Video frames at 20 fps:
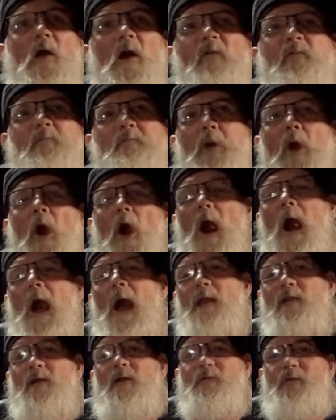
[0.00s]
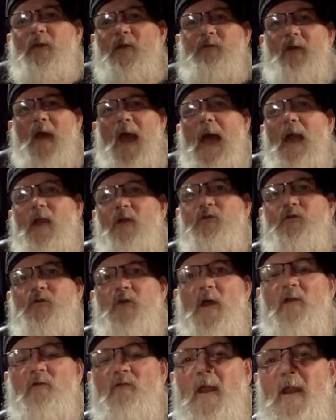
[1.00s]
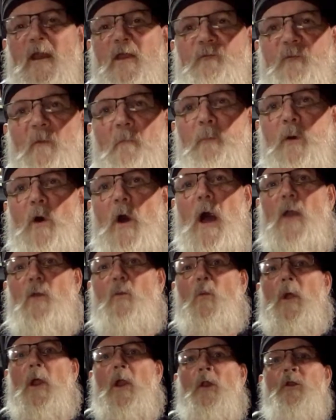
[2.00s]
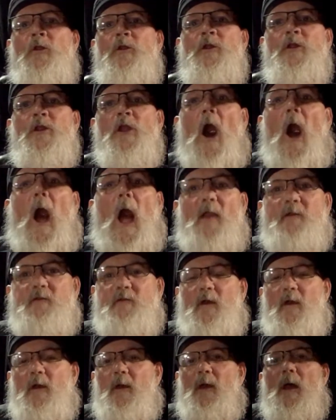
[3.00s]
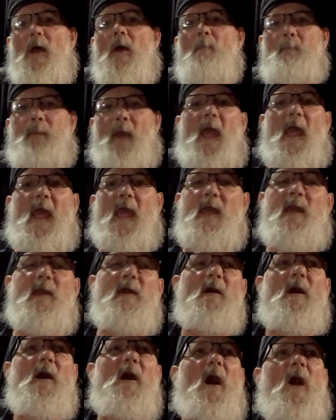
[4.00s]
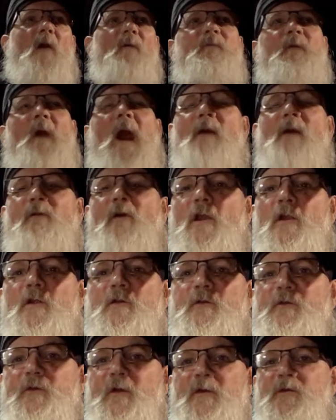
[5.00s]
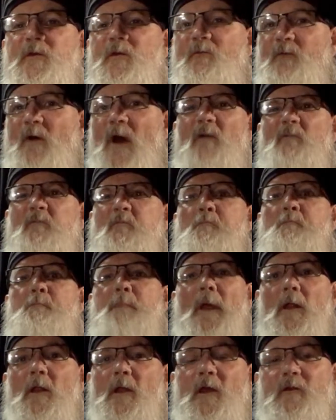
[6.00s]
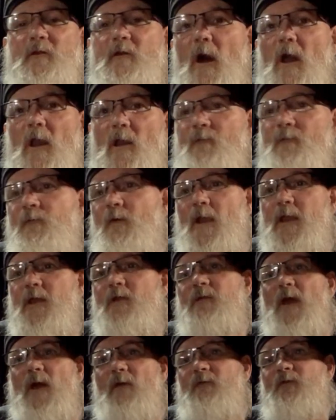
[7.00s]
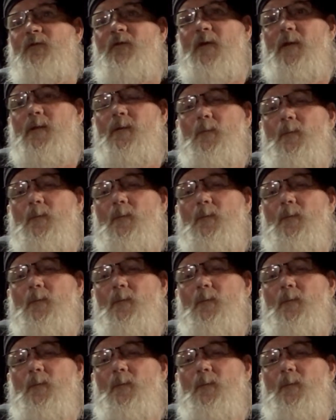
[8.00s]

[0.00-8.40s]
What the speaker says: of pot, the tax generated from pot will not pay a $565 billion fucking deficit.